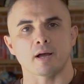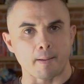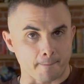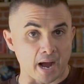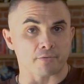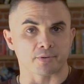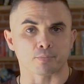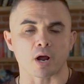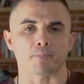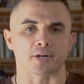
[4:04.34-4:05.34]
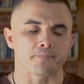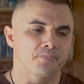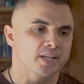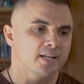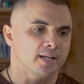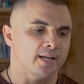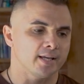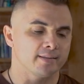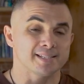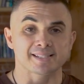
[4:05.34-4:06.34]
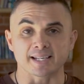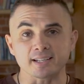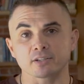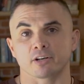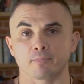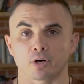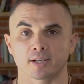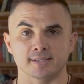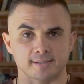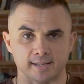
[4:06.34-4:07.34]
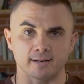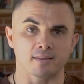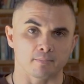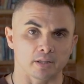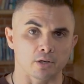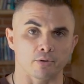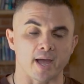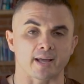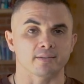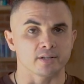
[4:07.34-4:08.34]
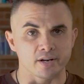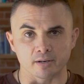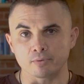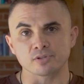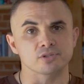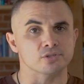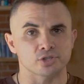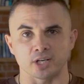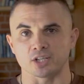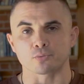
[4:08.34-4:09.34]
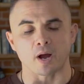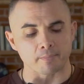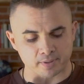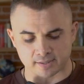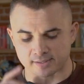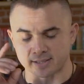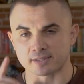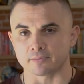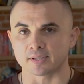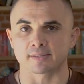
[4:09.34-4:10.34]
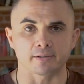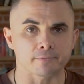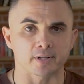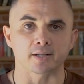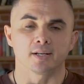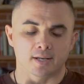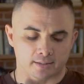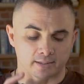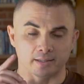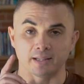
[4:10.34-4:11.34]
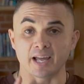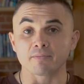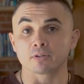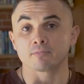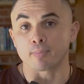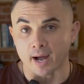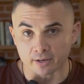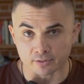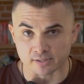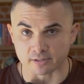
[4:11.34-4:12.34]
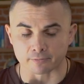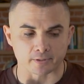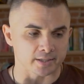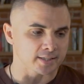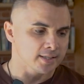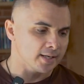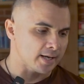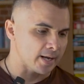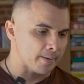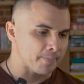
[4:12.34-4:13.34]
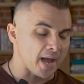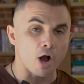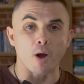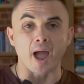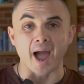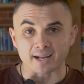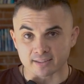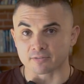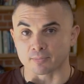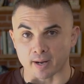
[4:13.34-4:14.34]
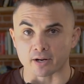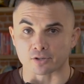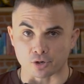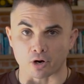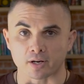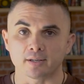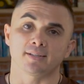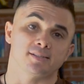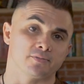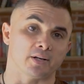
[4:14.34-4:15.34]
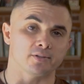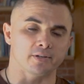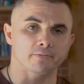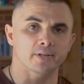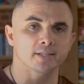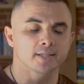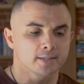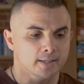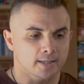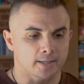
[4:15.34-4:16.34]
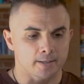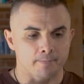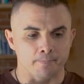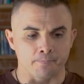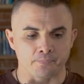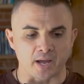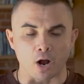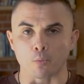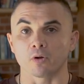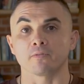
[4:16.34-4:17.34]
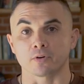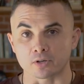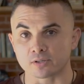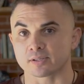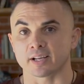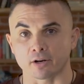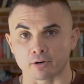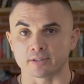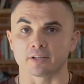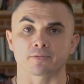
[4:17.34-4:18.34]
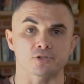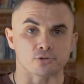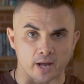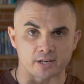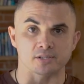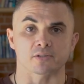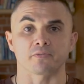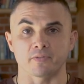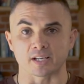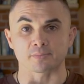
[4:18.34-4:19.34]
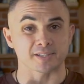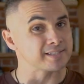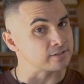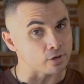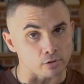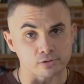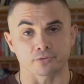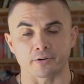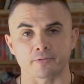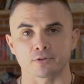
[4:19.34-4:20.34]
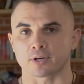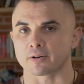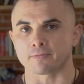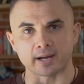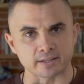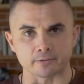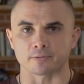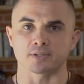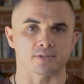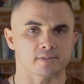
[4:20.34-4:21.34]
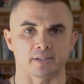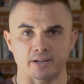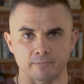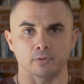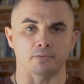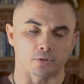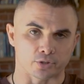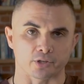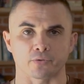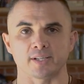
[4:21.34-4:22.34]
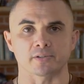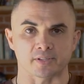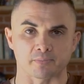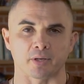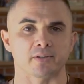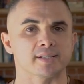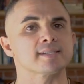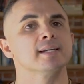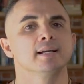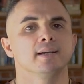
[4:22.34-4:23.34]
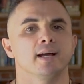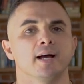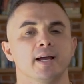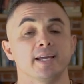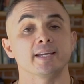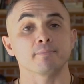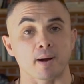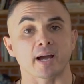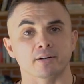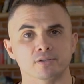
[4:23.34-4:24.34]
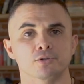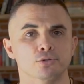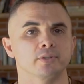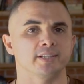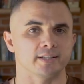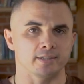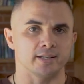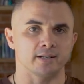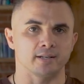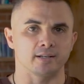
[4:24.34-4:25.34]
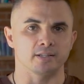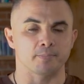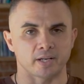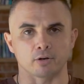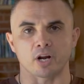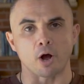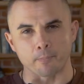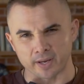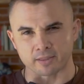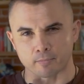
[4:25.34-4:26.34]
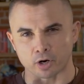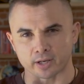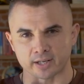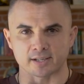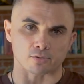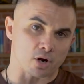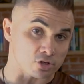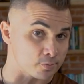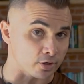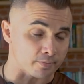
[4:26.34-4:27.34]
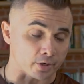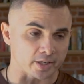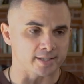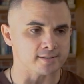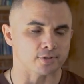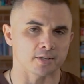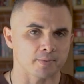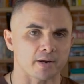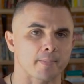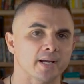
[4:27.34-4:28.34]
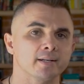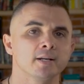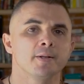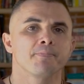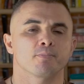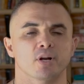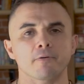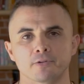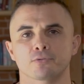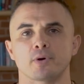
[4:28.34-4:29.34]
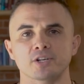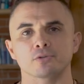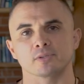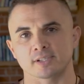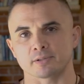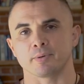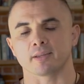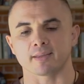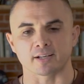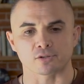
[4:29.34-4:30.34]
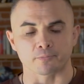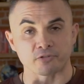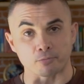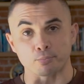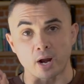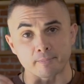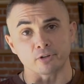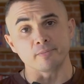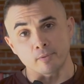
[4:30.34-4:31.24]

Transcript: about the property. And then secondary markets, it's anything below that. The numbers just change. Why? Because the activity is different, the level of buyer is different, how active the buyers are is very different. How well versed they are in different strategies of investments is also different. You're gonna find different just level or degrees of experience in buyers, usually depending on how big the market is or how small the market is, so keep that in mind. But offer thresholds is a big thing. So for primary